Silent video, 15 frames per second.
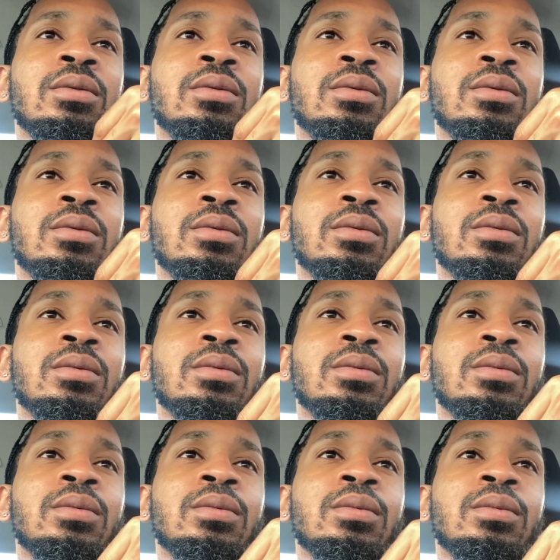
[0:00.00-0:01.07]

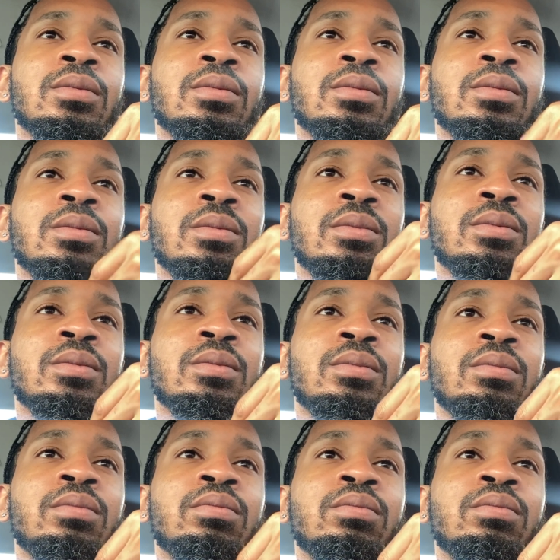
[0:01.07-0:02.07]
(no one is talking)